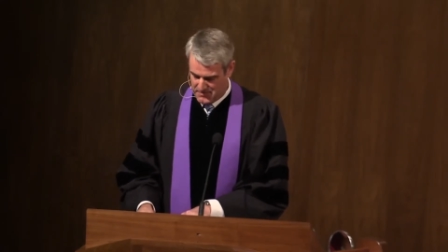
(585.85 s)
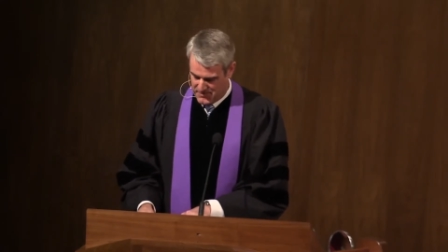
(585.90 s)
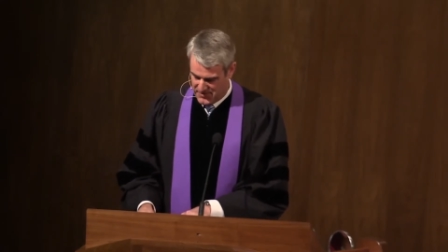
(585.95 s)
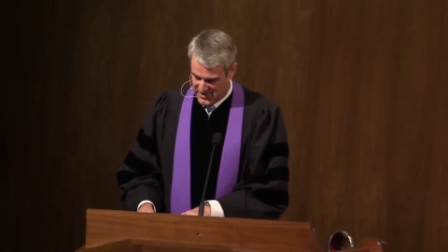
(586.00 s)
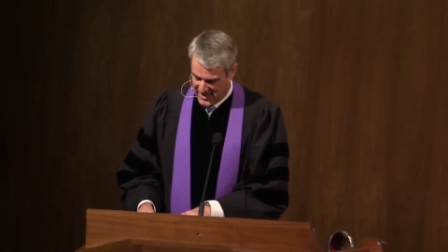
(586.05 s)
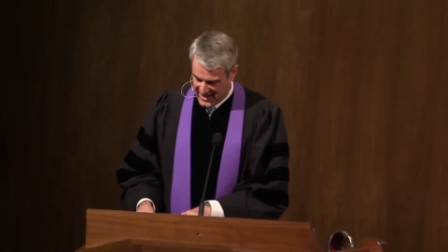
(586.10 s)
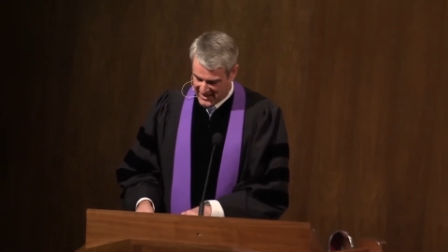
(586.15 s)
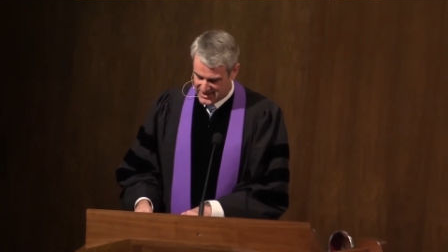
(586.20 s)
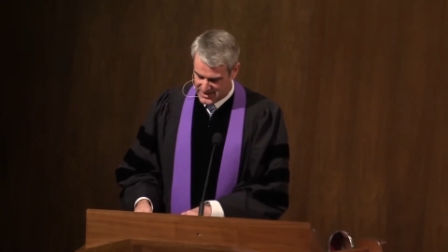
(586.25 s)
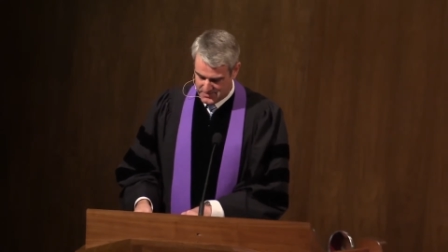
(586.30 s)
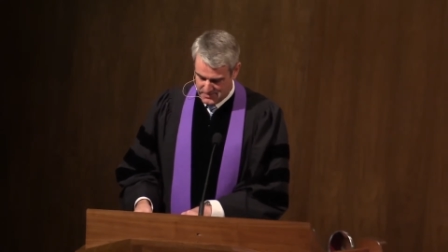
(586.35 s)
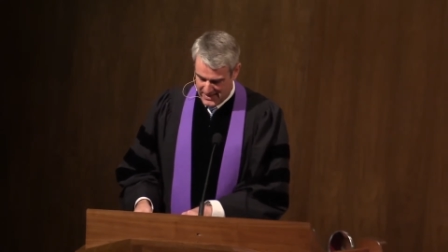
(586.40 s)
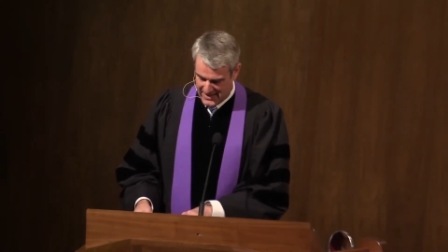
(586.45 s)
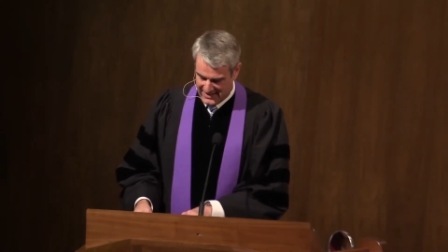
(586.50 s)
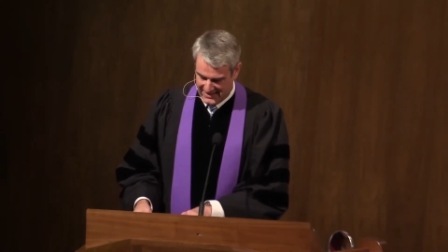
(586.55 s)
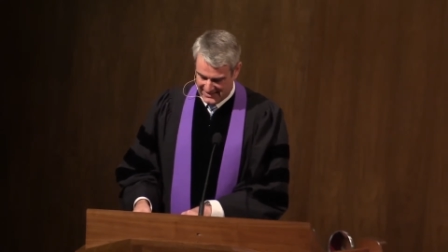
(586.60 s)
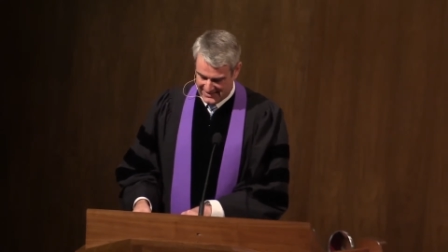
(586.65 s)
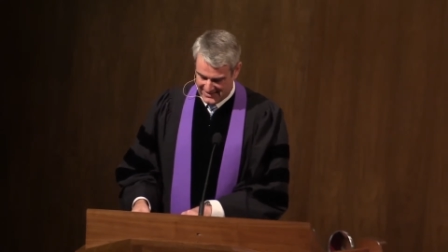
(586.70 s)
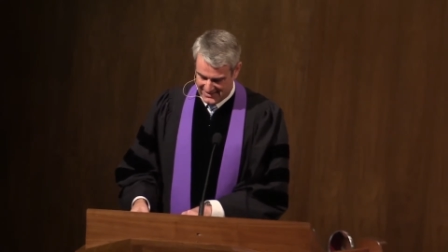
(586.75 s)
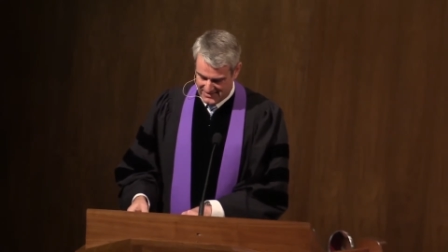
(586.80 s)
thinks
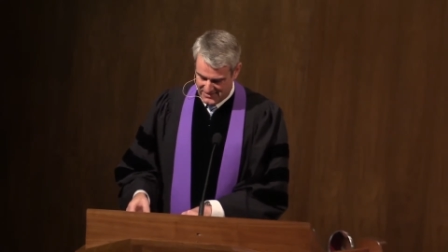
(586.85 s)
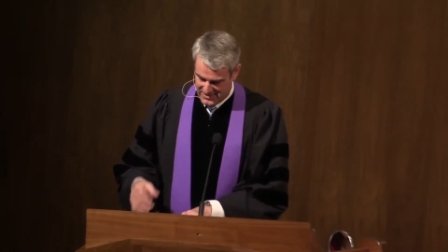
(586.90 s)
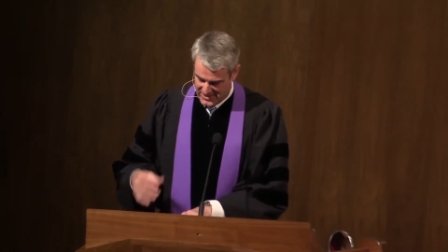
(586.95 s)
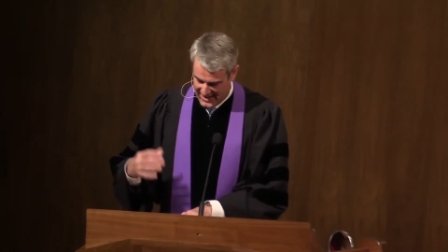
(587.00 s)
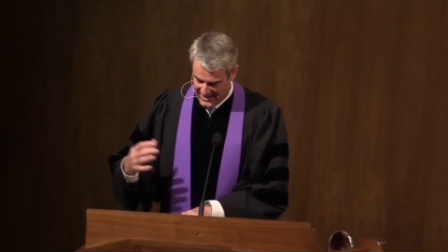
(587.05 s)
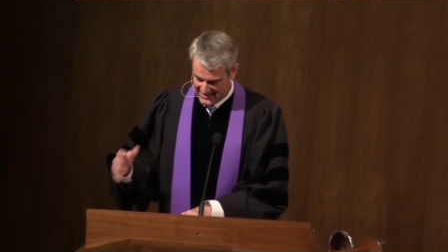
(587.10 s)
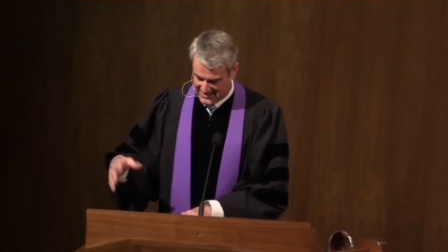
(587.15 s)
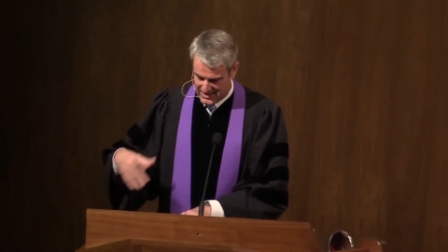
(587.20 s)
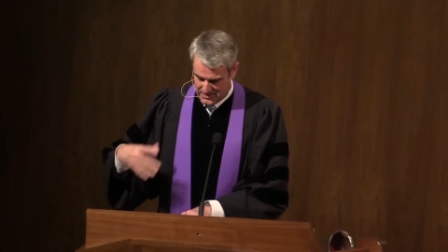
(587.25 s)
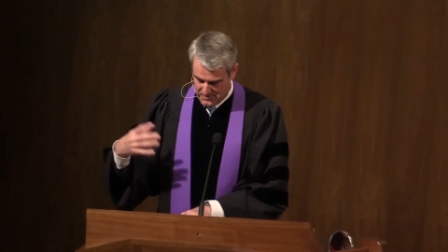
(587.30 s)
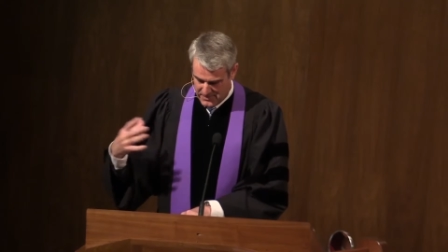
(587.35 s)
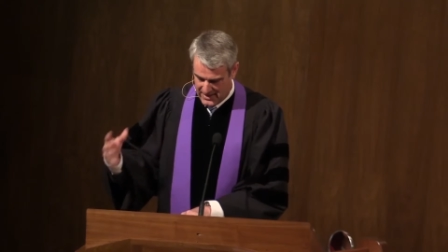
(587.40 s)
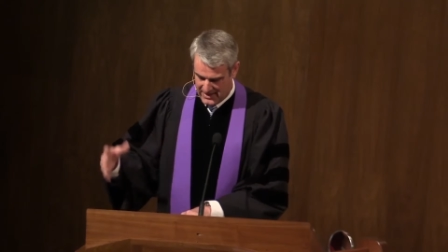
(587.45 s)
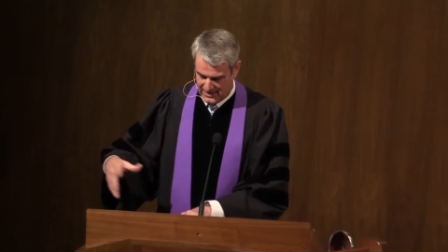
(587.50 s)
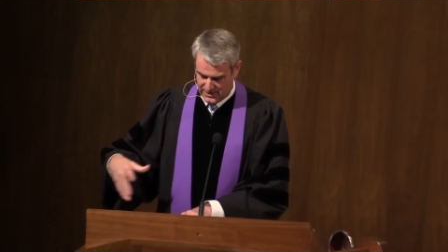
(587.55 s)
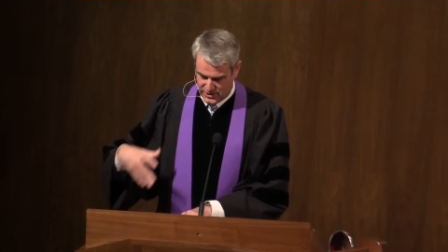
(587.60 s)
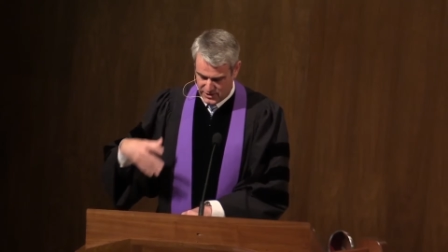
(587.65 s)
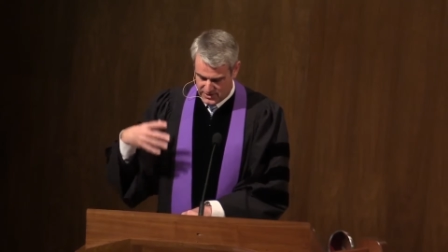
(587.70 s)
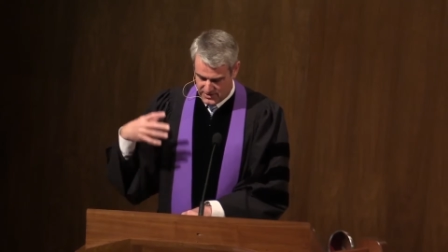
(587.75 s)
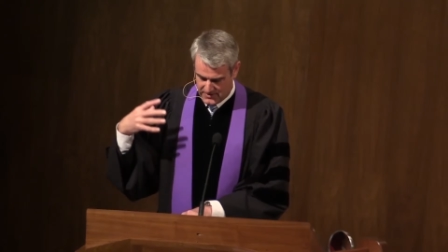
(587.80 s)
mean thinks it
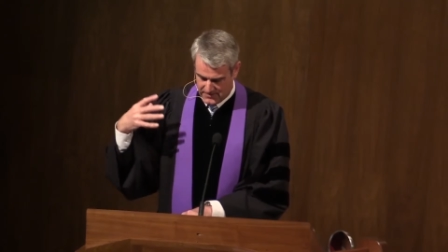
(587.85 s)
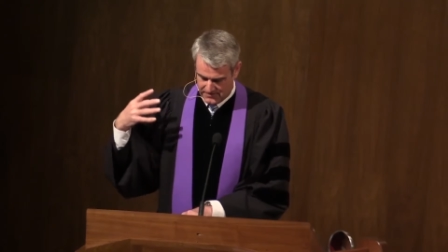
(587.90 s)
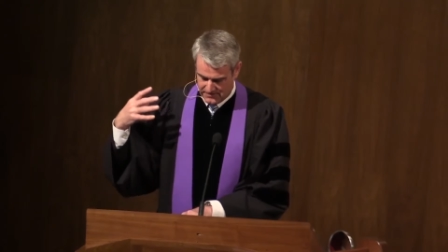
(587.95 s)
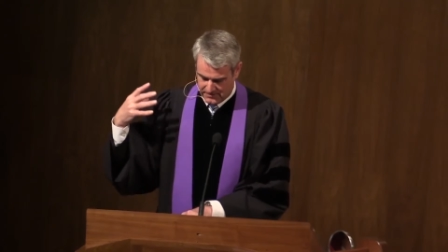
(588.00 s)
means